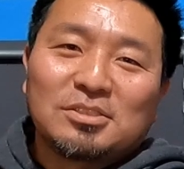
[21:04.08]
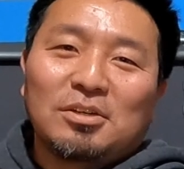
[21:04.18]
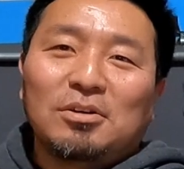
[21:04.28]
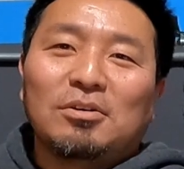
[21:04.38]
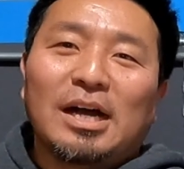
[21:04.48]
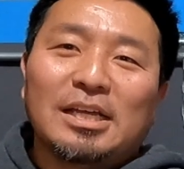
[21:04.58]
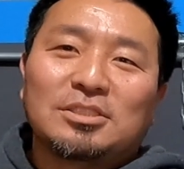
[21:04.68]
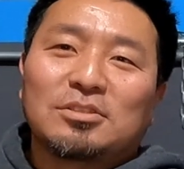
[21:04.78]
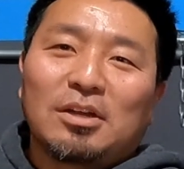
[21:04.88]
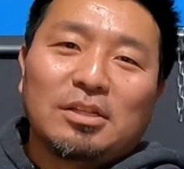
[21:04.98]
So
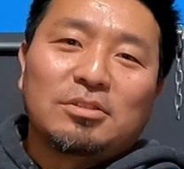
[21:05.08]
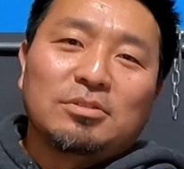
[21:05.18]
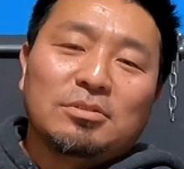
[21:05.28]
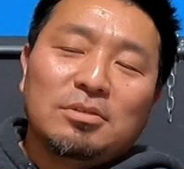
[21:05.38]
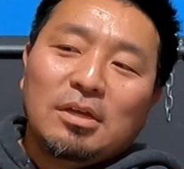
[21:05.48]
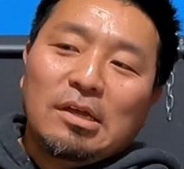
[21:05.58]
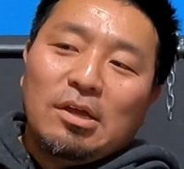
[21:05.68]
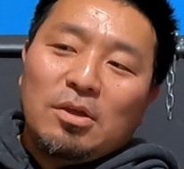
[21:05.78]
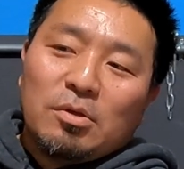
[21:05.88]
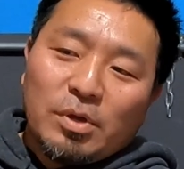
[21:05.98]
I started to
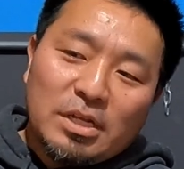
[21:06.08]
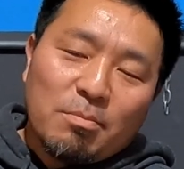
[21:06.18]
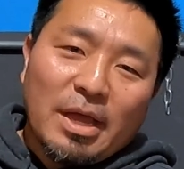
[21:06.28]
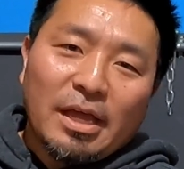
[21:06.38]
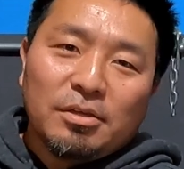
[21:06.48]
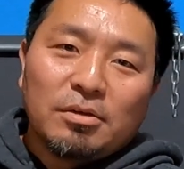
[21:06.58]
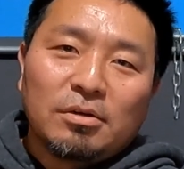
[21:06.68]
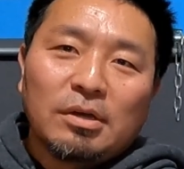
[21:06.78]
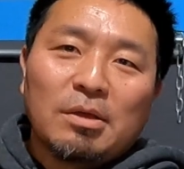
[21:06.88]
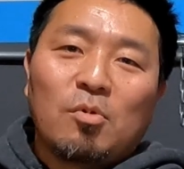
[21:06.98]
read the
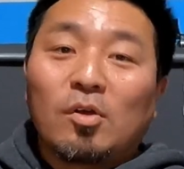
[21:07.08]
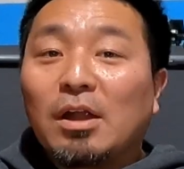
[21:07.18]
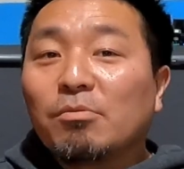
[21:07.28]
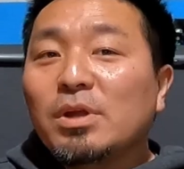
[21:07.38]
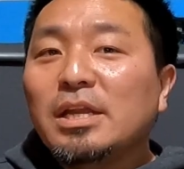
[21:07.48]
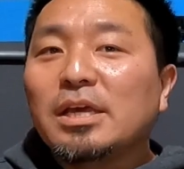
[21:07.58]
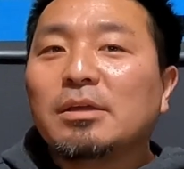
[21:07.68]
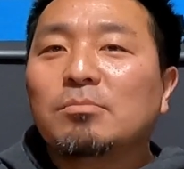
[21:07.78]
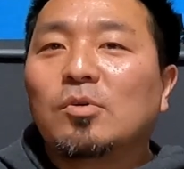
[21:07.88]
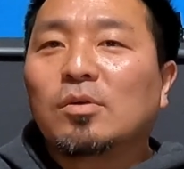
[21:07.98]
manual, and more I read
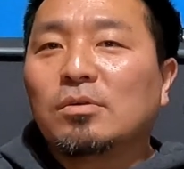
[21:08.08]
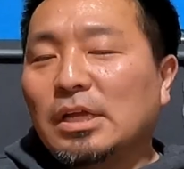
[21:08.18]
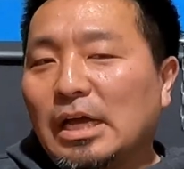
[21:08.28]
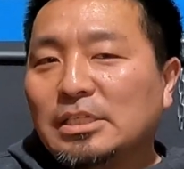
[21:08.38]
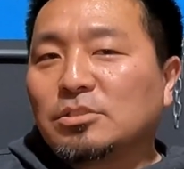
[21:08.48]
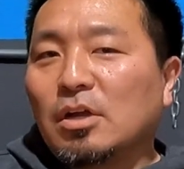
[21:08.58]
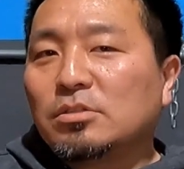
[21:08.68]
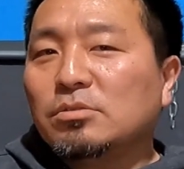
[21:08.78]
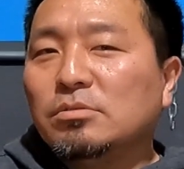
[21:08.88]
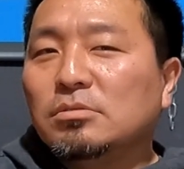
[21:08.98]
it, more I
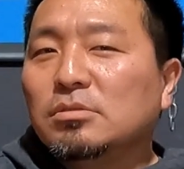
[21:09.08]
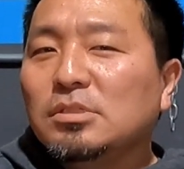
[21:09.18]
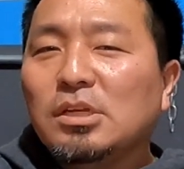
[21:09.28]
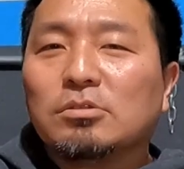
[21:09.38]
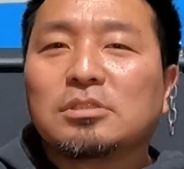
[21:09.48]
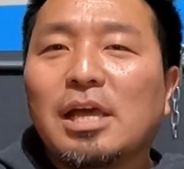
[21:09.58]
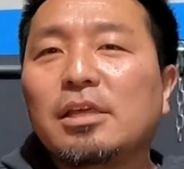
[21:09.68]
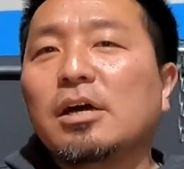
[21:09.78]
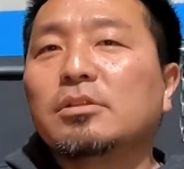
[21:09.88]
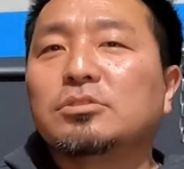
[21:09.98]
start to,
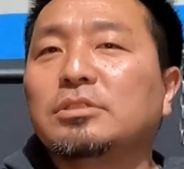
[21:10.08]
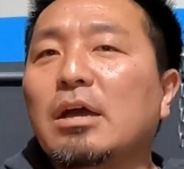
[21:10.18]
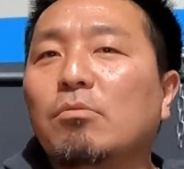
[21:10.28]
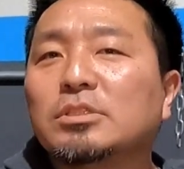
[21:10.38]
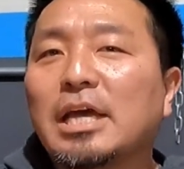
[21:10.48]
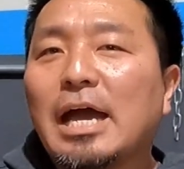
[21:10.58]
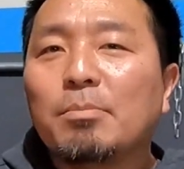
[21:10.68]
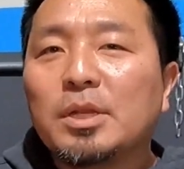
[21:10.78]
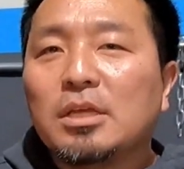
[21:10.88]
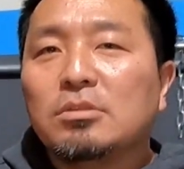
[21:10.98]
slightly understand what's
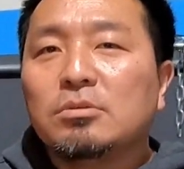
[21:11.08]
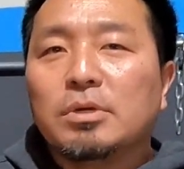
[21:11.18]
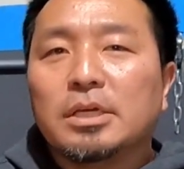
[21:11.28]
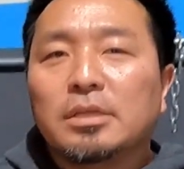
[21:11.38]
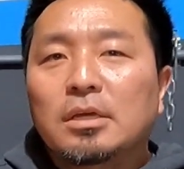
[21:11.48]
happening to it.